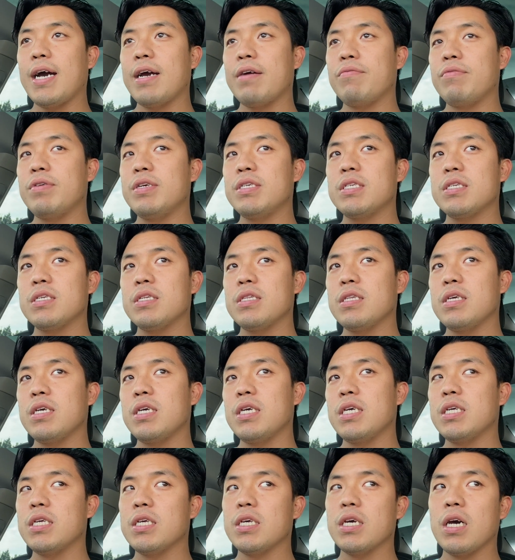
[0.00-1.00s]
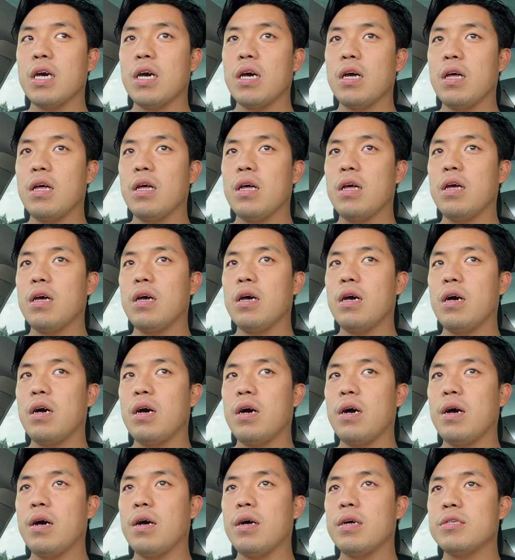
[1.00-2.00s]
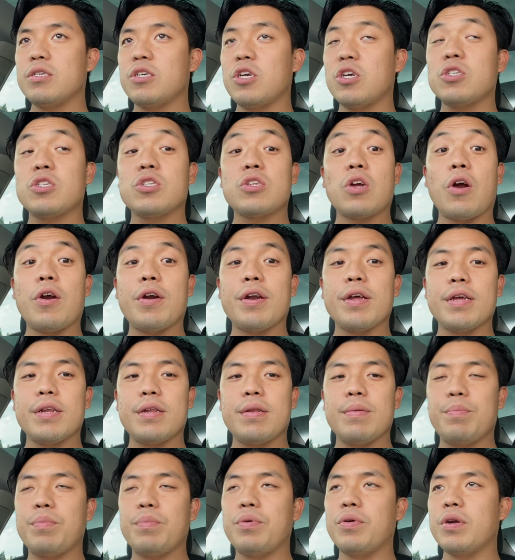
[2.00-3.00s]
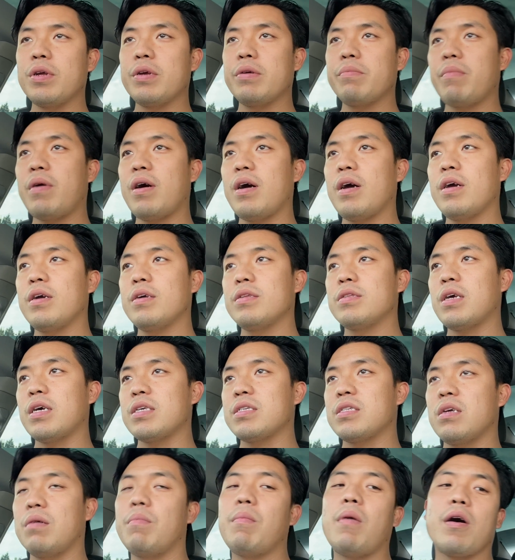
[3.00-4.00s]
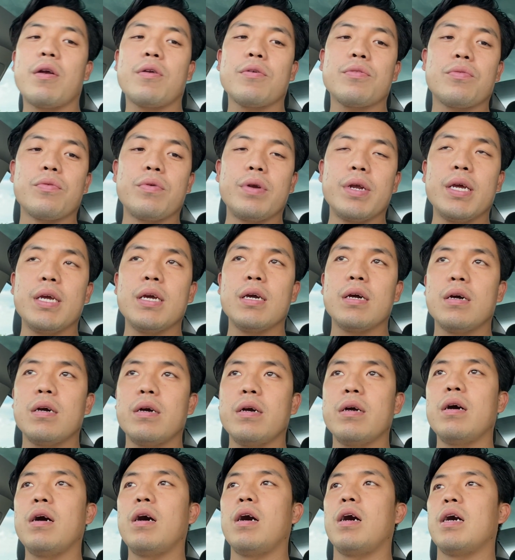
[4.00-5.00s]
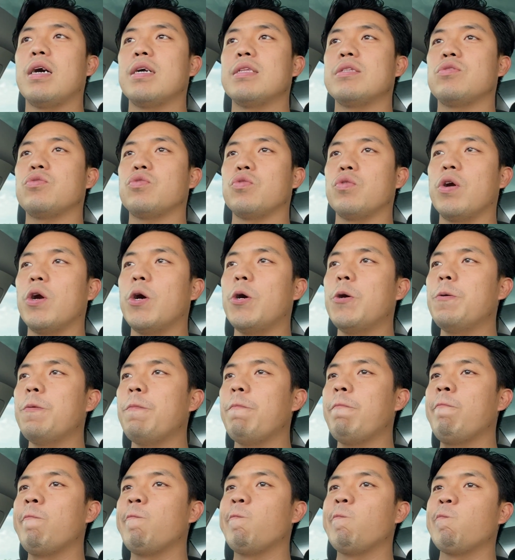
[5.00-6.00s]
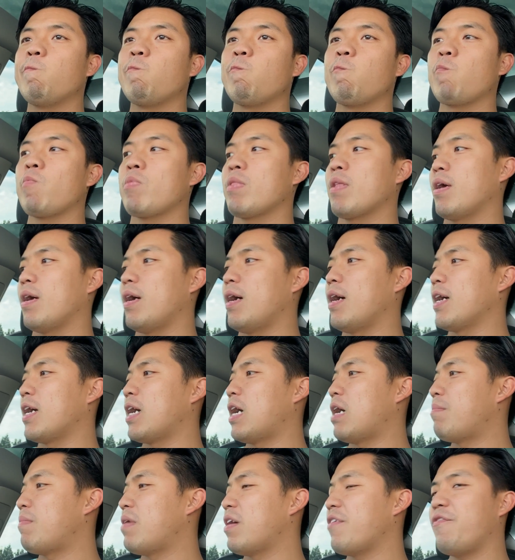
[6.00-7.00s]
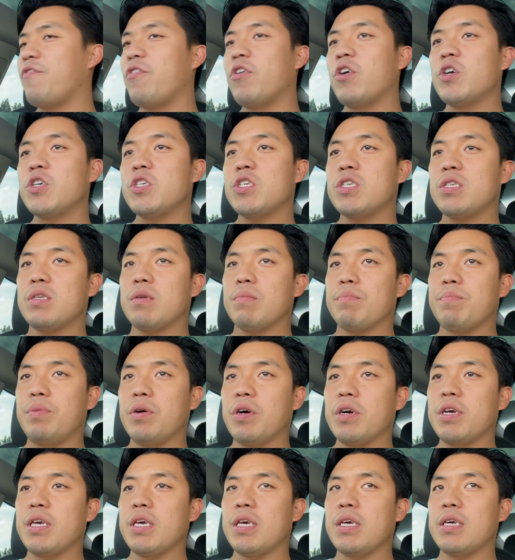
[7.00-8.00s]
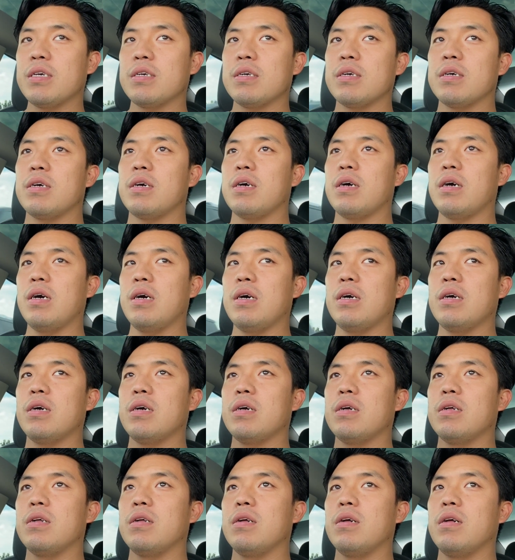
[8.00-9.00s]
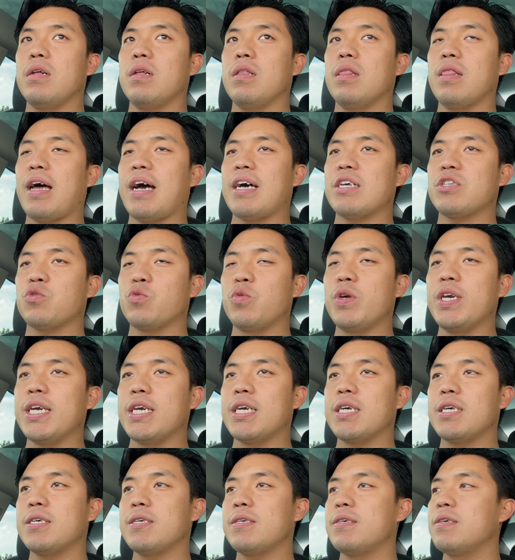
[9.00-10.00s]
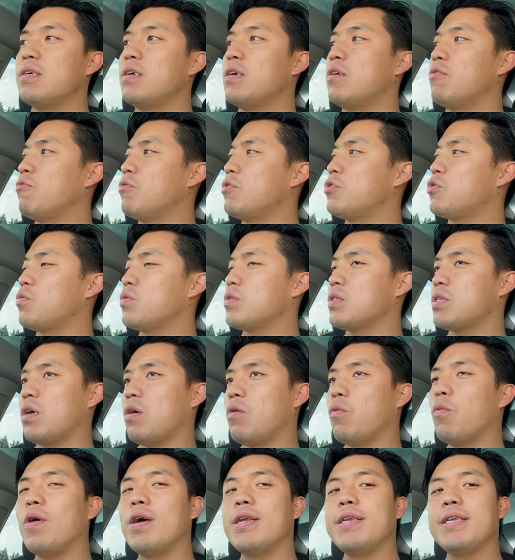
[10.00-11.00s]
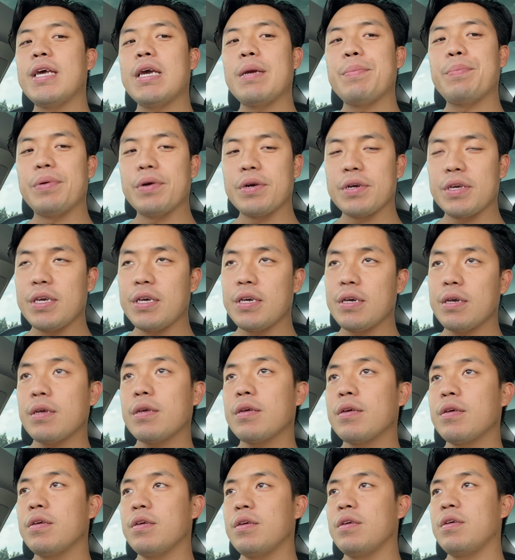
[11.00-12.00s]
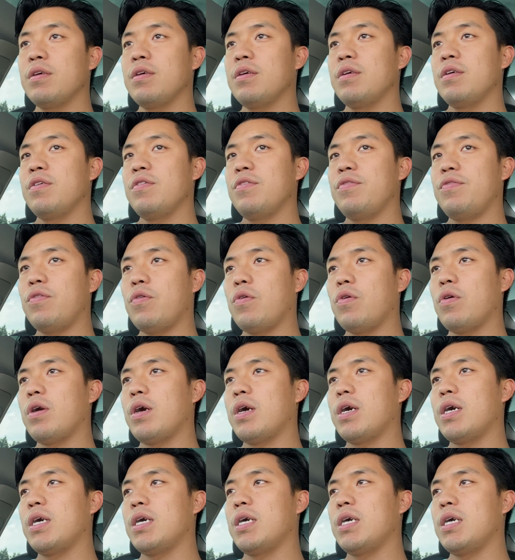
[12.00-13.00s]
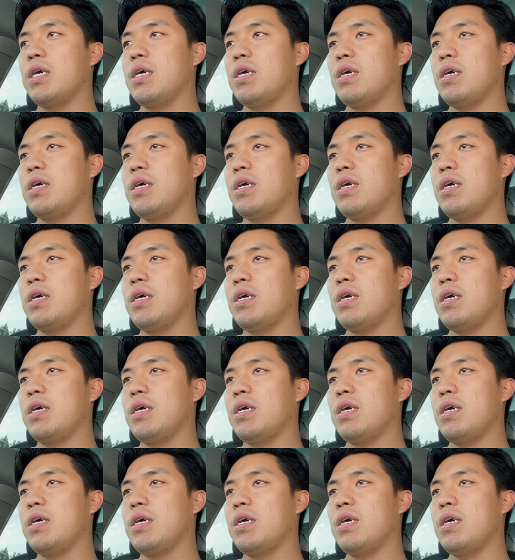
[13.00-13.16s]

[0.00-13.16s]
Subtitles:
recently just started putting my Tesla Model 3 on Turo. I got my first booking last week, which was a one-day booking for